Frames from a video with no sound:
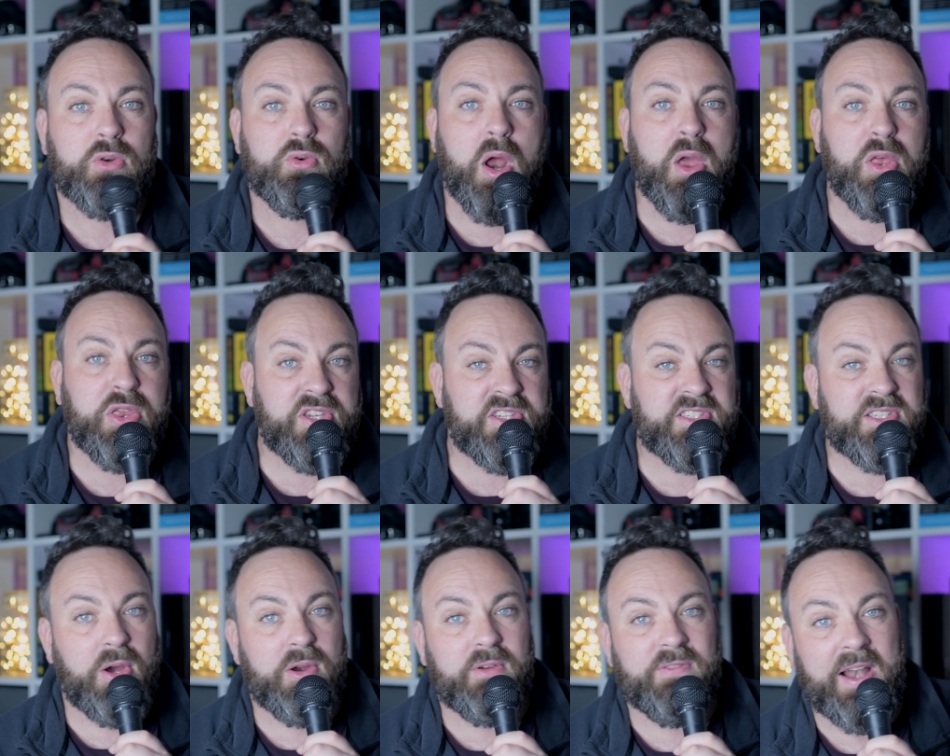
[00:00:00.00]
Growth
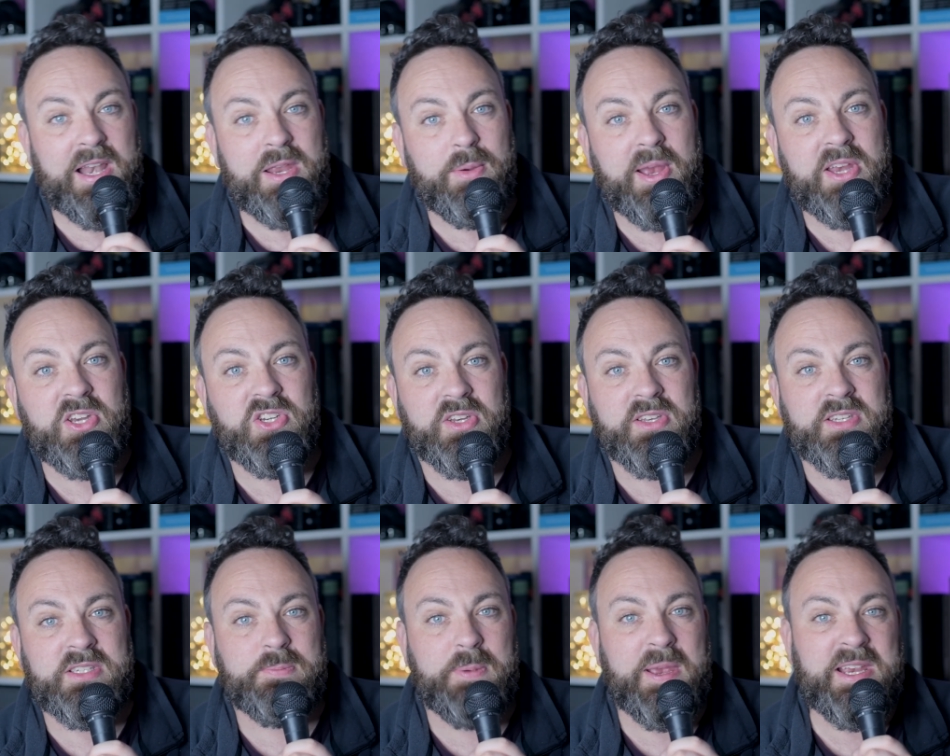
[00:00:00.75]
stock
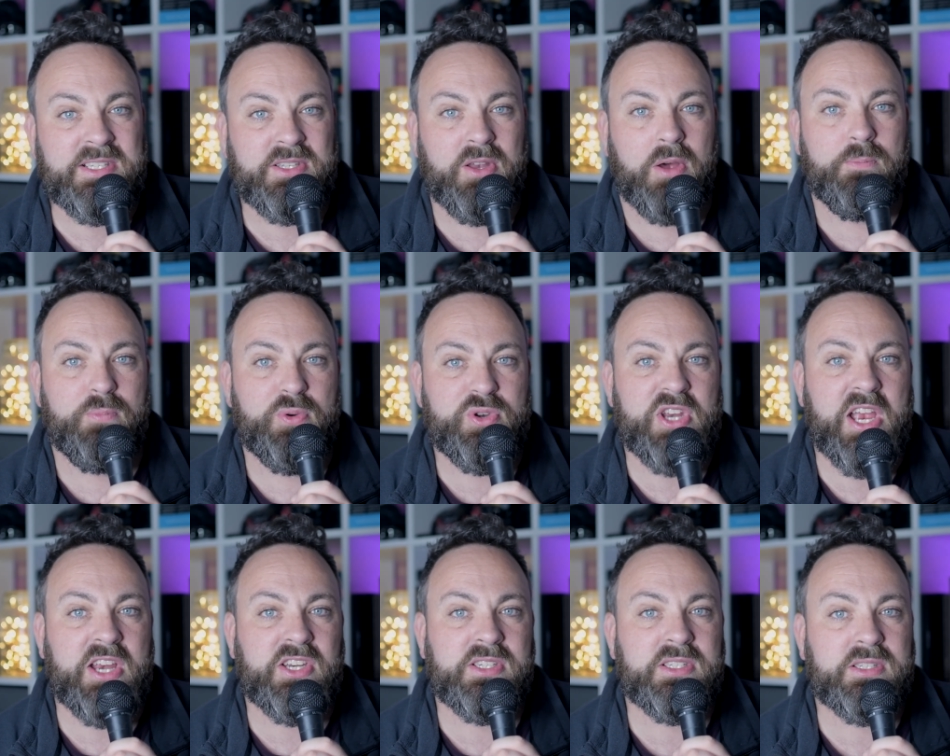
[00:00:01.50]
valuations, based on
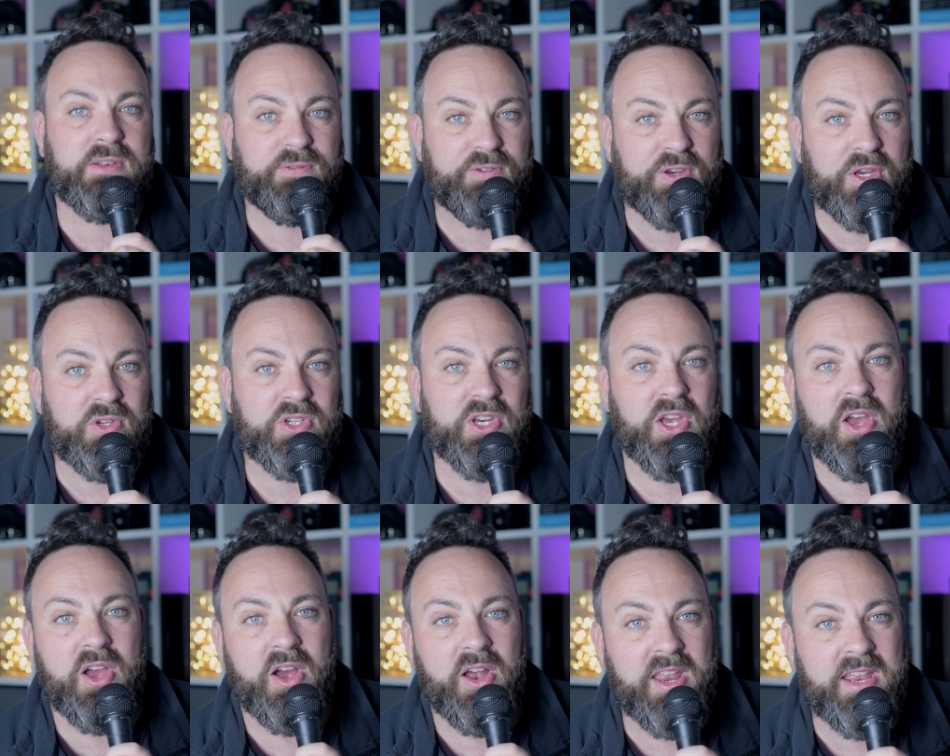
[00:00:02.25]
projections of future
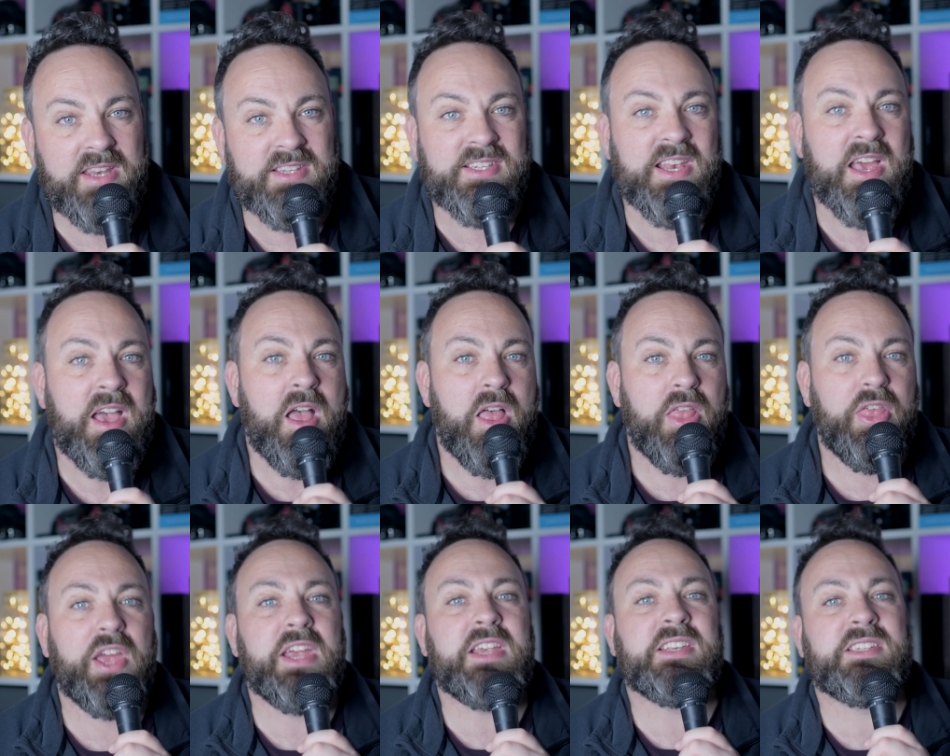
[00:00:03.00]
earnings,
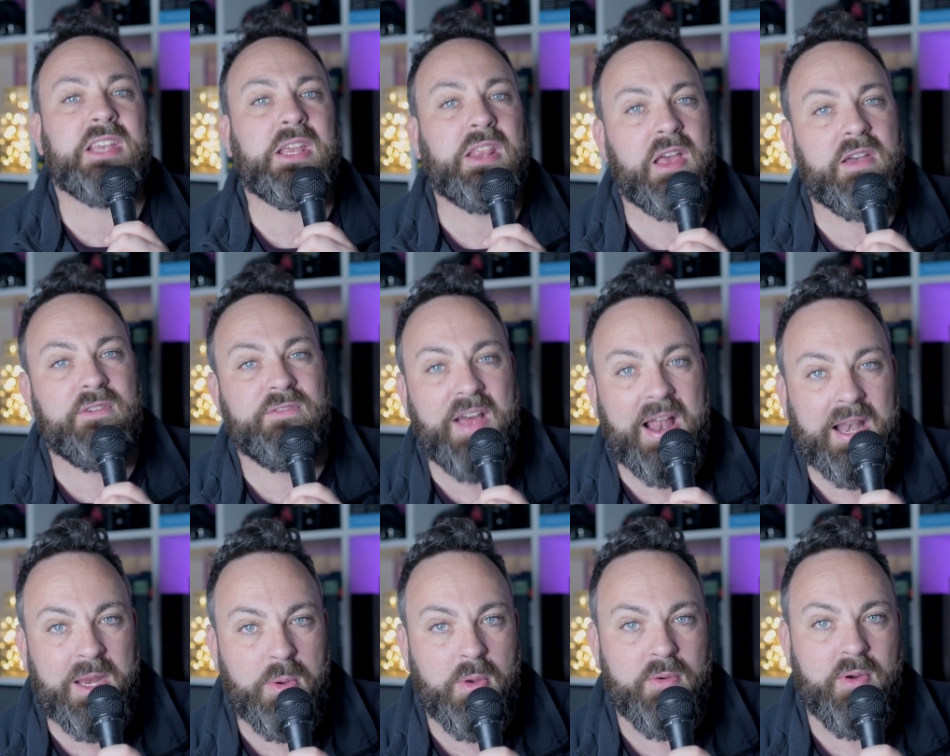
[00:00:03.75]
they see their
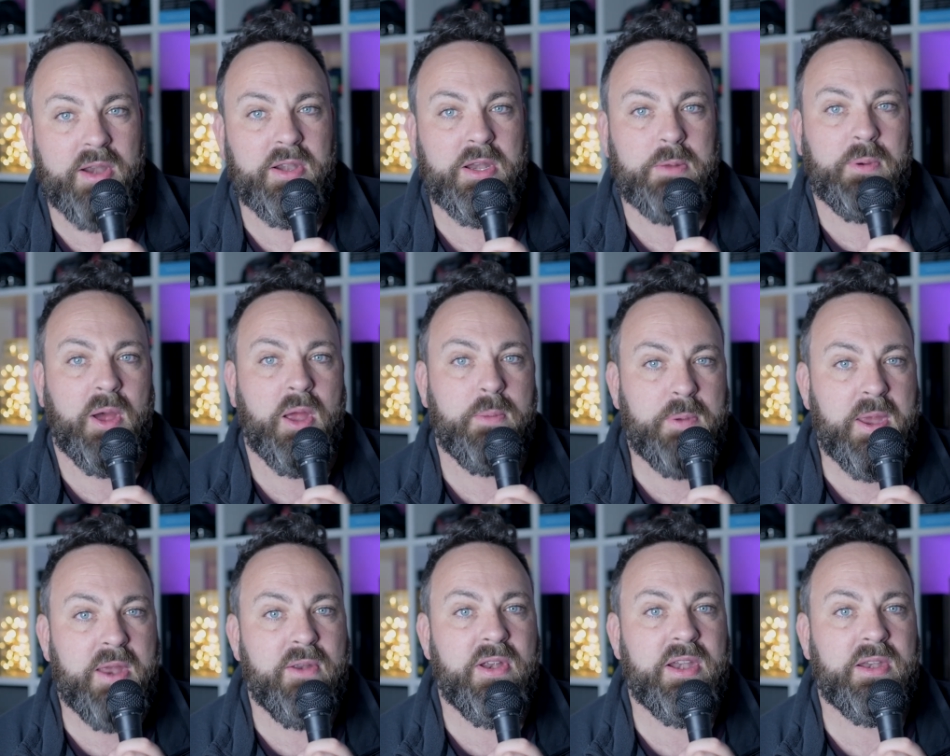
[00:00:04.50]
value eroded by a
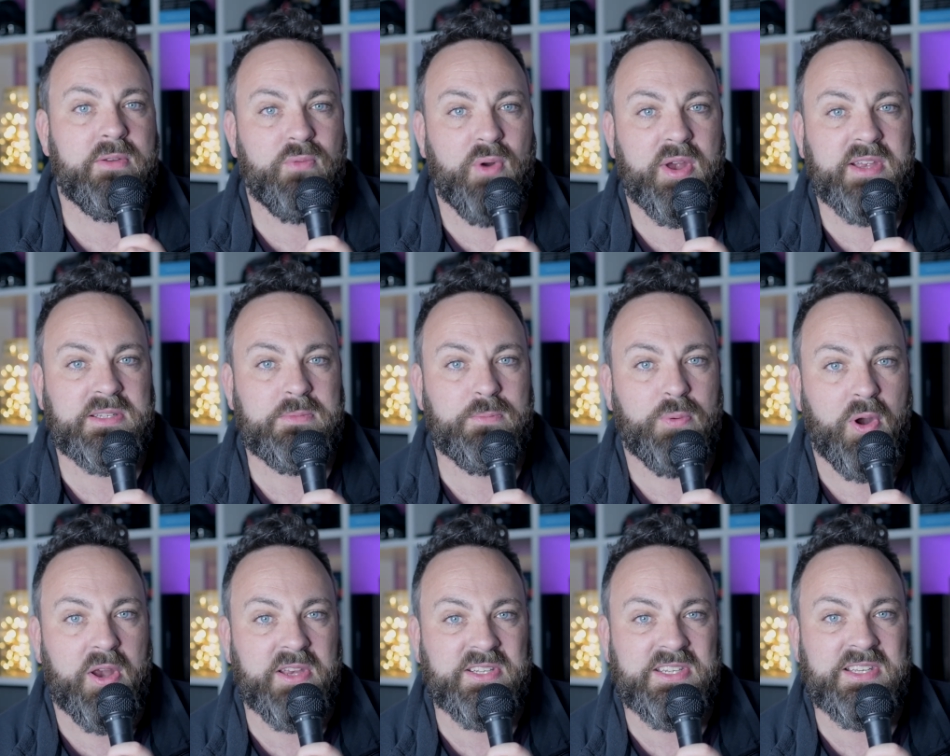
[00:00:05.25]
period of rising
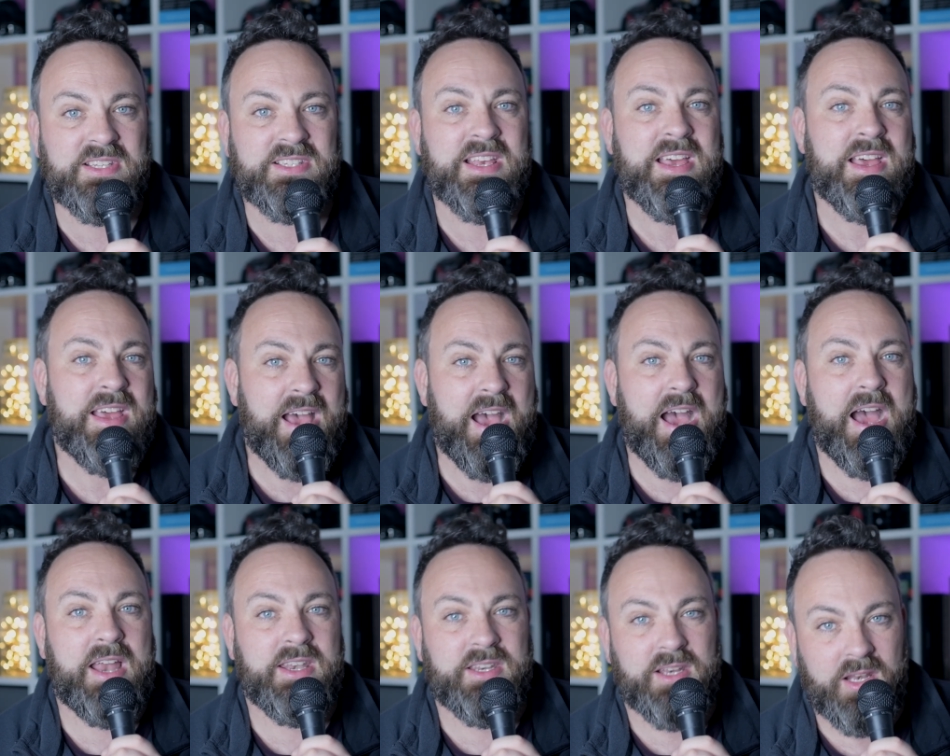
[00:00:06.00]
prices
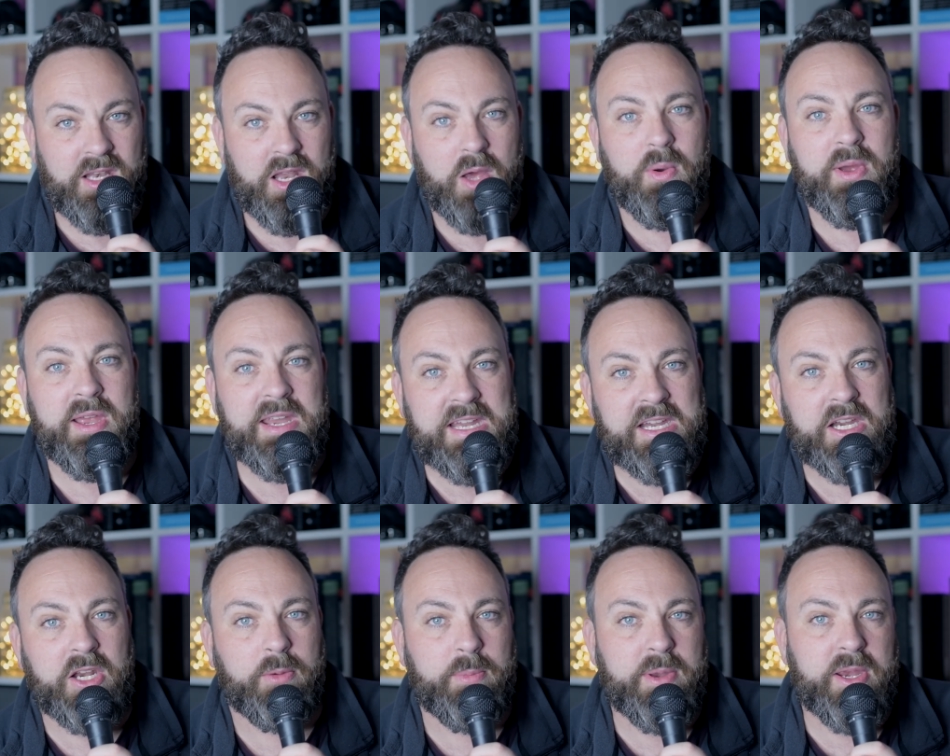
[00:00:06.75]
and lower
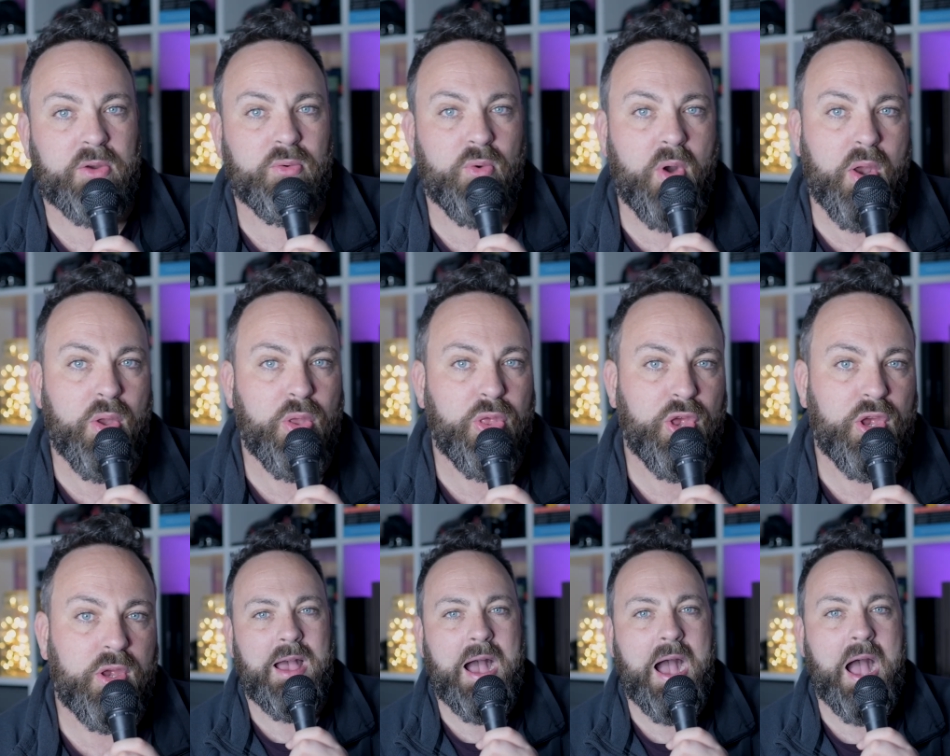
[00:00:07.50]
economic
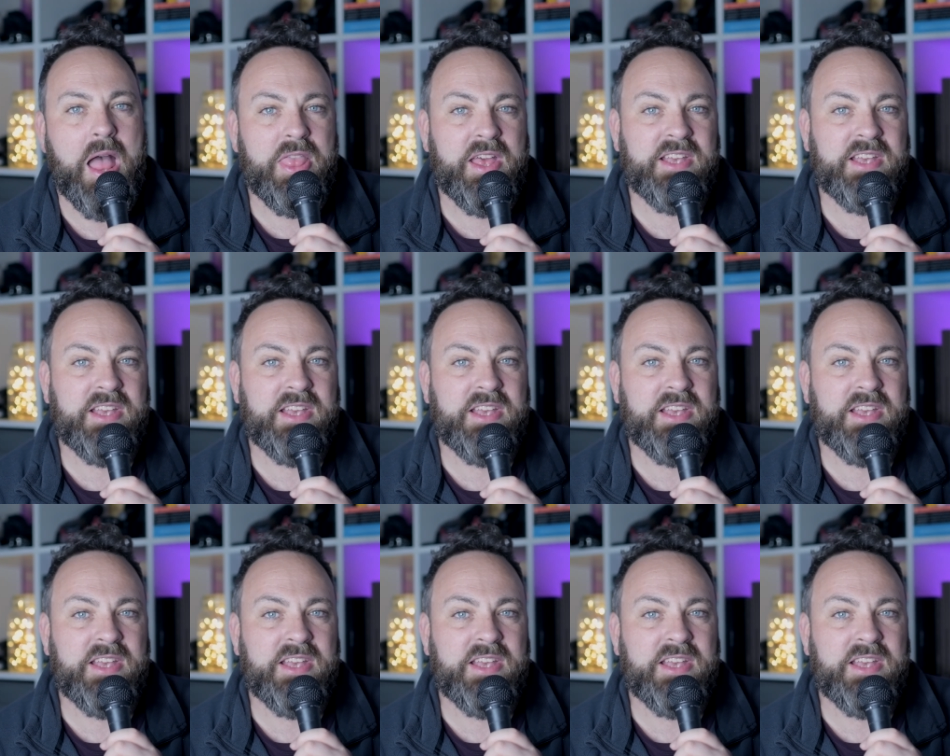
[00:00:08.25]
growth. And